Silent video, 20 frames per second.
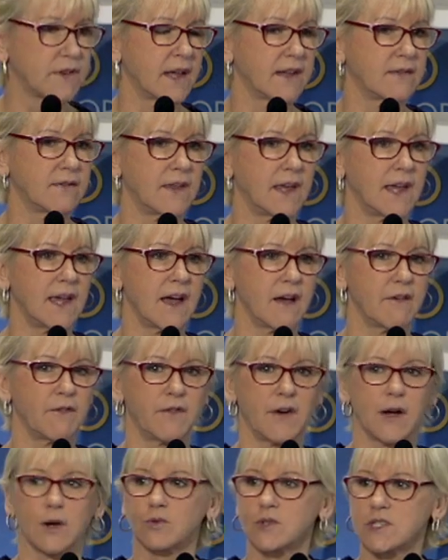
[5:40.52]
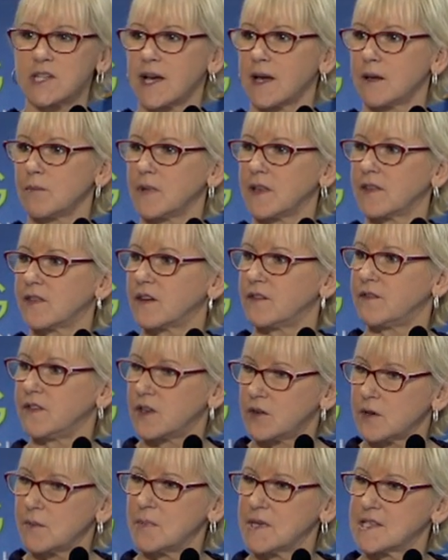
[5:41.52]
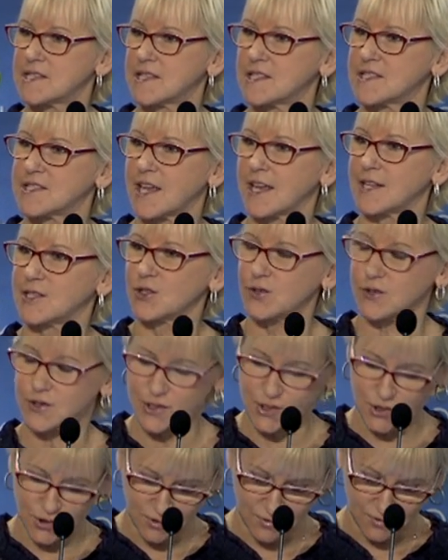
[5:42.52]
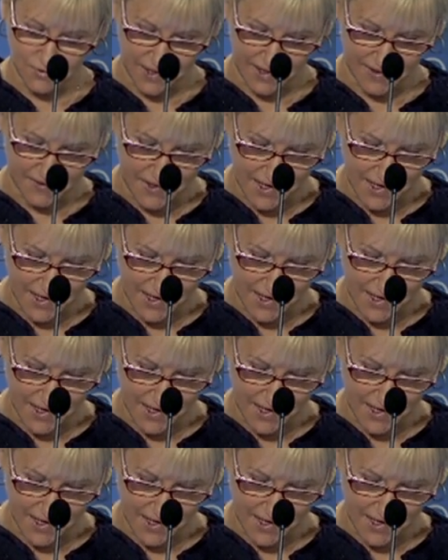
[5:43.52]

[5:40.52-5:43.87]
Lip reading: that they have found time in their very busy schedules to